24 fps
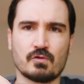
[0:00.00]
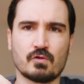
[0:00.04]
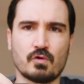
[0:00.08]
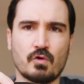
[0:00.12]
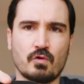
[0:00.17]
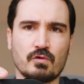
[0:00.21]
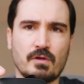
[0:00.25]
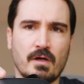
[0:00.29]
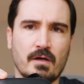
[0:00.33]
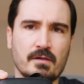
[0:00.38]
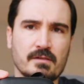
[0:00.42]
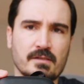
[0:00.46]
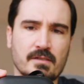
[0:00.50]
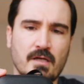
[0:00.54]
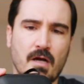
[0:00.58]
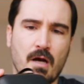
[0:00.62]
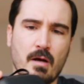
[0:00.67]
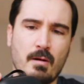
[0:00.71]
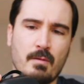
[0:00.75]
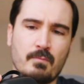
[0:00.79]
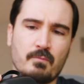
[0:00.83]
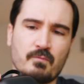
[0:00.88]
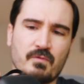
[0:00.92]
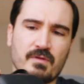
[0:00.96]
GODOX
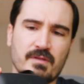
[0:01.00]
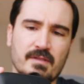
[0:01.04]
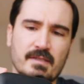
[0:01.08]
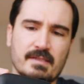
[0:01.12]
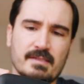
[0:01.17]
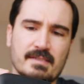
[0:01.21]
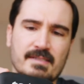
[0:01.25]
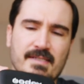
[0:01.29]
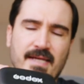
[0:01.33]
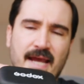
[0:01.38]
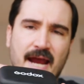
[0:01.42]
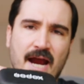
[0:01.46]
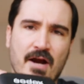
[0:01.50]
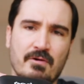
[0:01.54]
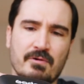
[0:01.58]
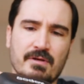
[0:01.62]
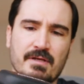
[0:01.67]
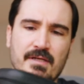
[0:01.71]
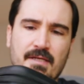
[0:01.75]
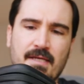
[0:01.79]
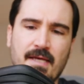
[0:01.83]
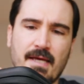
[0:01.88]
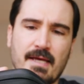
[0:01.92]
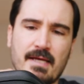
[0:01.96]
come with this
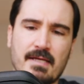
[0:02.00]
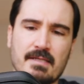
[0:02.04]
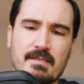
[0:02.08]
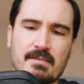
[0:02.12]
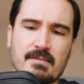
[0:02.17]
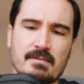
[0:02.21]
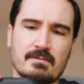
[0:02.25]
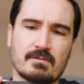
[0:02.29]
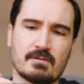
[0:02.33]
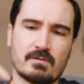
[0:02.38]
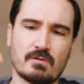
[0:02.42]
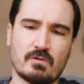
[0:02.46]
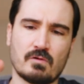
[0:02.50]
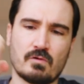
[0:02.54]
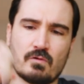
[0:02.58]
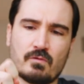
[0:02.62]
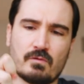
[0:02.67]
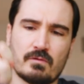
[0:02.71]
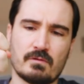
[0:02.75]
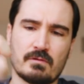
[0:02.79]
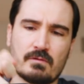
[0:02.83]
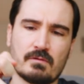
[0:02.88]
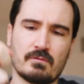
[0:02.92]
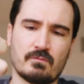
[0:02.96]
carrying case,
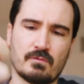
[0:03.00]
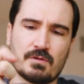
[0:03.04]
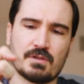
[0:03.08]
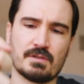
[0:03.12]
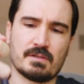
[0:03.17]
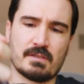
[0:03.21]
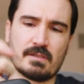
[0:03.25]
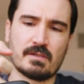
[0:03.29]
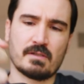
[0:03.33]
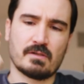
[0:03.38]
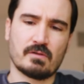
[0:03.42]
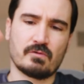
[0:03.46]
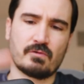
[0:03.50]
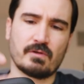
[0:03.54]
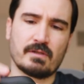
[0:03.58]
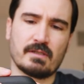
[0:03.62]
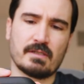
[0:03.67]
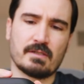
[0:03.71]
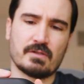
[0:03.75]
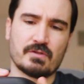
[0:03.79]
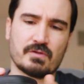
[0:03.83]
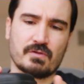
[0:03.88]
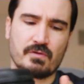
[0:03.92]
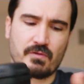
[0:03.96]
so which is a
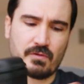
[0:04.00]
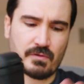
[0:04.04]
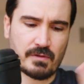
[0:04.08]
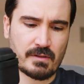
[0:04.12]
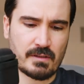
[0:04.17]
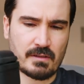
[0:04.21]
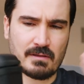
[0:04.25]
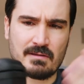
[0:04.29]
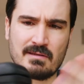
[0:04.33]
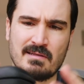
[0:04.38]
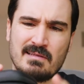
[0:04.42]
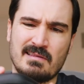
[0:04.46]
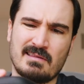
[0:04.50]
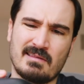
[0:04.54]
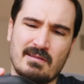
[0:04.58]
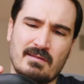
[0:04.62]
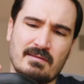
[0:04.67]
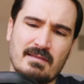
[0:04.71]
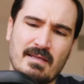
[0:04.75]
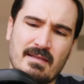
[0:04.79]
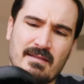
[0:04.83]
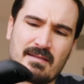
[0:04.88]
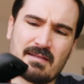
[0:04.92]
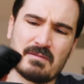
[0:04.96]
really sturdy.
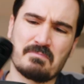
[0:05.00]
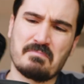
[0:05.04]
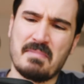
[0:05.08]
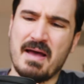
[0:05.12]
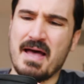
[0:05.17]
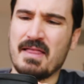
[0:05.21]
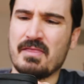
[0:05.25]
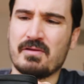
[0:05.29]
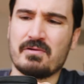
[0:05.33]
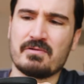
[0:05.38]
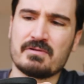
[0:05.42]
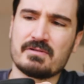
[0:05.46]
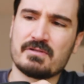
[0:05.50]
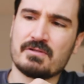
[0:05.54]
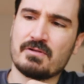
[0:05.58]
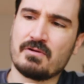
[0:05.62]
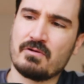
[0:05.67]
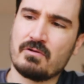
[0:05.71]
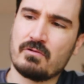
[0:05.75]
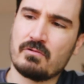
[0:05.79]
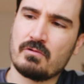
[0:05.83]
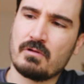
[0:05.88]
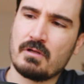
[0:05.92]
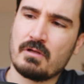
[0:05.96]
Not that it matters, you
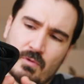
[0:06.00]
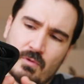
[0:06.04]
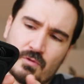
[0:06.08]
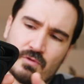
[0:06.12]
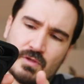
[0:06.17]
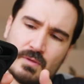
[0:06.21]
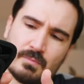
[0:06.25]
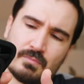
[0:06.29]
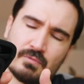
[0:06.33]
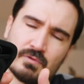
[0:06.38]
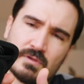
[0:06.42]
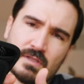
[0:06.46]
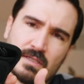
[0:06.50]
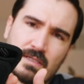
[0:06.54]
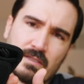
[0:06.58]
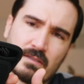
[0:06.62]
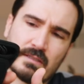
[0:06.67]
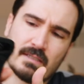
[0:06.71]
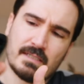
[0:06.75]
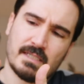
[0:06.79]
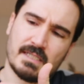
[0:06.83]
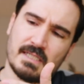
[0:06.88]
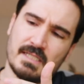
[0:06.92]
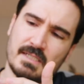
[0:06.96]
know, you can put the
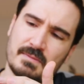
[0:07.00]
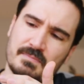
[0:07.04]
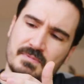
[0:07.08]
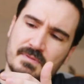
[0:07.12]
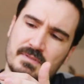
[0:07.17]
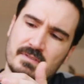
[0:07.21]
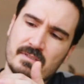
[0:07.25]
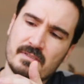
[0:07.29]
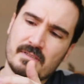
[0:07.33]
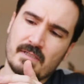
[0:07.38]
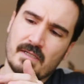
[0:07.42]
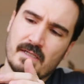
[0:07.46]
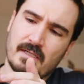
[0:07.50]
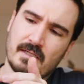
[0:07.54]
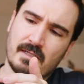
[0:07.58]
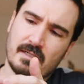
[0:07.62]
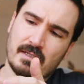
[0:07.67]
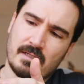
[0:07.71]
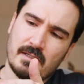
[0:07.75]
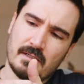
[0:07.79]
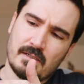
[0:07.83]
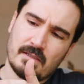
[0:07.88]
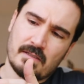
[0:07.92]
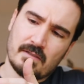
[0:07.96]
clips,
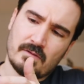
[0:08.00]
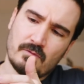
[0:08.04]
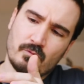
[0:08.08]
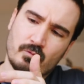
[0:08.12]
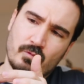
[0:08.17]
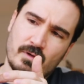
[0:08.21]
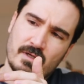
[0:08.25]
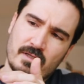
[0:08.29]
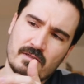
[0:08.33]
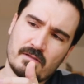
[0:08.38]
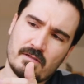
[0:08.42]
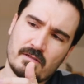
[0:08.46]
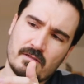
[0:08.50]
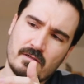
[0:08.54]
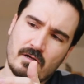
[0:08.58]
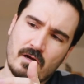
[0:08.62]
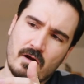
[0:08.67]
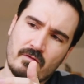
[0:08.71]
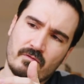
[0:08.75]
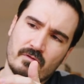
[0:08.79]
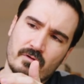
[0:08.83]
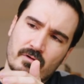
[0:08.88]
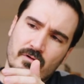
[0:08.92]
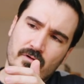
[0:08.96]
wind
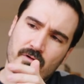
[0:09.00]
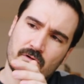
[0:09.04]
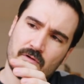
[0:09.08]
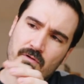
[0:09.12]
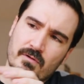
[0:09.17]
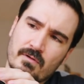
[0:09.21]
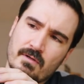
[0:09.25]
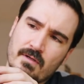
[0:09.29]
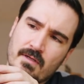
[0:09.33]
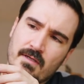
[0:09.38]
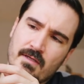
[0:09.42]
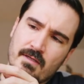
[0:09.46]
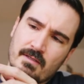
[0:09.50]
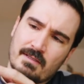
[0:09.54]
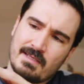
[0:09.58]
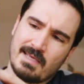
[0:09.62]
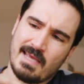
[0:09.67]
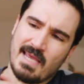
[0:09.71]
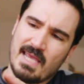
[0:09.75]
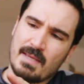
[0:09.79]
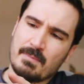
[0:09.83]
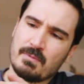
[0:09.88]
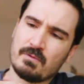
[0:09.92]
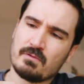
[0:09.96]
cover,
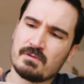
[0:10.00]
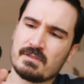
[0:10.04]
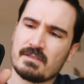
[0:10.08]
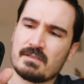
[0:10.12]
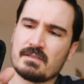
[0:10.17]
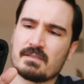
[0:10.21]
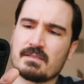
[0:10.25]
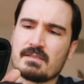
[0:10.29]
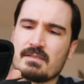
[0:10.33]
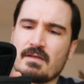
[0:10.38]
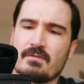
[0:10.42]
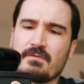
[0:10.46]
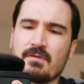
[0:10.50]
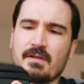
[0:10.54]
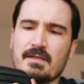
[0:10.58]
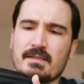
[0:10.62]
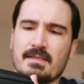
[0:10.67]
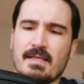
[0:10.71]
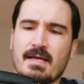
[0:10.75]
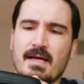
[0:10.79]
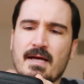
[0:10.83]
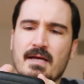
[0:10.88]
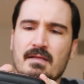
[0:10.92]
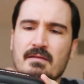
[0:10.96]
cables and stuff like
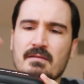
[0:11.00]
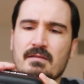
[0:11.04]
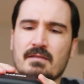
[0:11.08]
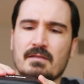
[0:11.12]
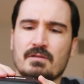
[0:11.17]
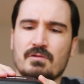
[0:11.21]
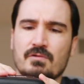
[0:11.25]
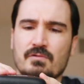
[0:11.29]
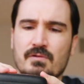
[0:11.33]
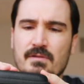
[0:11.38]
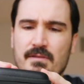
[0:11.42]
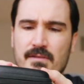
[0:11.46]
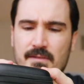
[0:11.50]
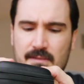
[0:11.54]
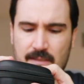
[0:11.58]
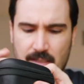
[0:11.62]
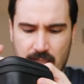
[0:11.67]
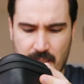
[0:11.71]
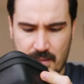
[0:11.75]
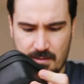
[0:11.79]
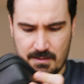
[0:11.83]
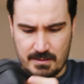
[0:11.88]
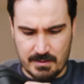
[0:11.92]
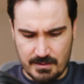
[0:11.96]
that into this
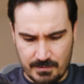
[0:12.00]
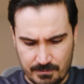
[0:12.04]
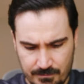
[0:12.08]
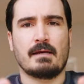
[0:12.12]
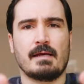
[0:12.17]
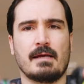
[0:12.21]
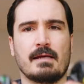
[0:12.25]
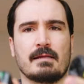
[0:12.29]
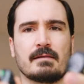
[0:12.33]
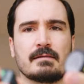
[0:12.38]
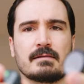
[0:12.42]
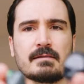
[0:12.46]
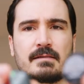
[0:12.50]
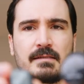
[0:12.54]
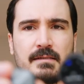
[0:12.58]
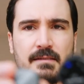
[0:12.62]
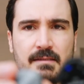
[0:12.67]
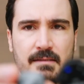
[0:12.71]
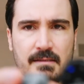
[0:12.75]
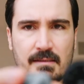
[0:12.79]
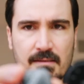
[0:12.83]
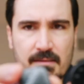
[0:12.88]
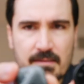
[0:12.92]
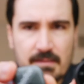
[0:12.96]
case. And this
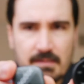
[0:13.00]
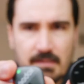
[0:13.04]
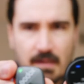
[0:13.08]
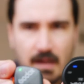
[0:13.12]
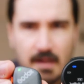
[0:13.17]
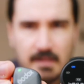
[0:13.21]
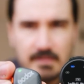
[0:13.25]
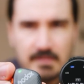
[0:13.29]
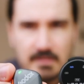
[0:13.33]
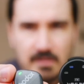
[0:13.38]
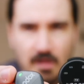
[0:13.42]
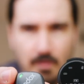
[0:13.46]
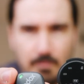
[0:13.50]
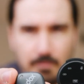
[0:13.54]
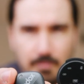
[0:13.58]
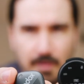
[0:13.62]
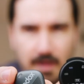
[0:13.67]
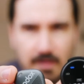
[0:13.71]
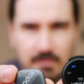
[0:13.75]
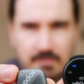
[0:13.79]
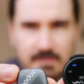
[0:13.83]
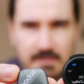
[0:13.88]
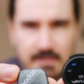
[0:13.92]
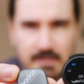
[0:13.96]
is the size
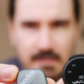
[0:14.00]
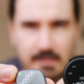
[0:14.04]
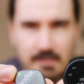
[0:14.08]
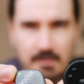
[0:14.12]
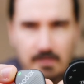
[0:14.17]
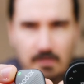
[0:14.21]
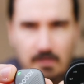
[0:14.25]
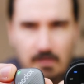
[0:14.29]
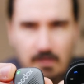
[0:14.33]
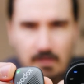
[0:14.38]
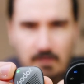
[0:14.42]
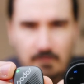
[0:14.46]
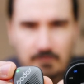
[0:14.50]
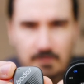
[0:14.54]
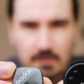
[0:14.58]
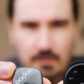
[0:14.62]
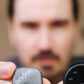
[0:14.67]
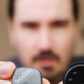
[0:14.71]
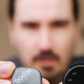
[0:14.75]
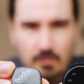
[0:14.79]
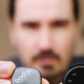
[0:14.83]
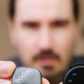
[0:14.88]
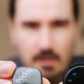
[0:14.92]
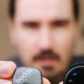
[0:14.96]
comparison of the
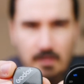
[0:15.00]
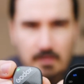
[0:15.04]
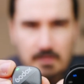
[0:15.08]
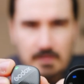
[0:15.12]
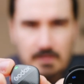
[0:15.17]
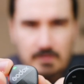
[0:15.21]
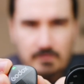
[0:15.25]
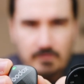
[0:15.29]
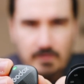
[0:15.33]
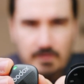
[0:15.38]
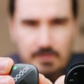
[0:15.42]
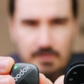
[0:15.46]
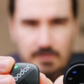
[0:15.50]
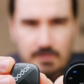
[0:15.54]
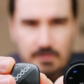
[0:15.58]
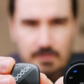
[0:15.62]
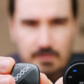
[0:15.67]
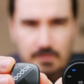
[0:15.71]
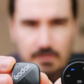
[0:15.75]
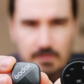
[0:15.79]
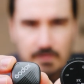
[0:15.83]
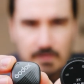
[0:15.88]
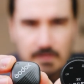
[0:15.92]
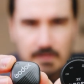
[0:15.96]
GODOX
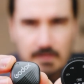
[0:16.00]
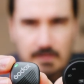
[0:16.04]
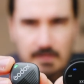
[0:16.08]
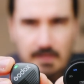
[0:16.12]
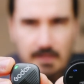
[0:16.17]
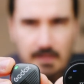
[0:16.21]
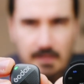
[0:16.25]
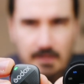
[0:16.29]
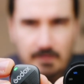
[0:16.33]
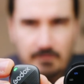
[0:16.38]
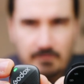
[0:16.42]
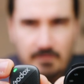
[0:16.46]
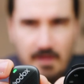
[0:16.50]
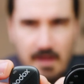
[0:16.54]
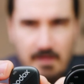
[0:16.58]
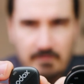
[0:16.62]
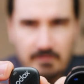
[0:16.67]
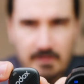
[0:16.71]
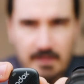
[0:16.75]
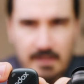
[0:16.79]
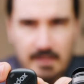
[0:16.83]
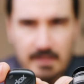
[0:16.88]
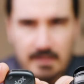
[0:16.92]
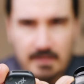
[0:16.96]
versus the
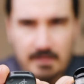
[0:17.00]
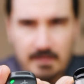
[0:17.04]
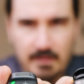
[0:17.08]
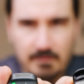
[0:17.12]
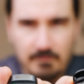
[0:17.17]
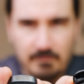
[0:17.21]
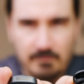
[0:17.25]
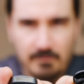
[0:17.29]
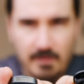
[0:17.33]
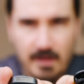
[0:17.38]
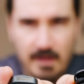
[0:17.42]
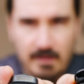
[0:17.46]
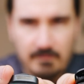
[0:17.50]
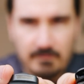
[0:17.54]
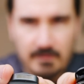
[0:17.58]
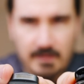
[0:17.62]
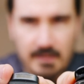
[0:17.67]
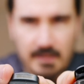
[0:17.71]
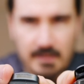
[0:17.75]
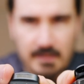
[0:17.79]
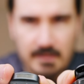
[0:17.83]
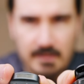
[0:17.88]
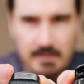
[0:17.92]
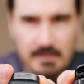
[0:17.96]
WAVLINK. The
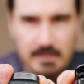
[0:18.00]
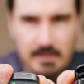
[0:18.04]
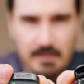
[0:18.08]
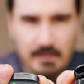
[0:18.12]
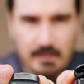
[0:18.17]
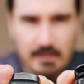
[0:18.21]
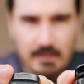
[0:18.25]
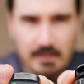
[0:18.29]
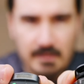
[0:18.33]
WAVLINK is a little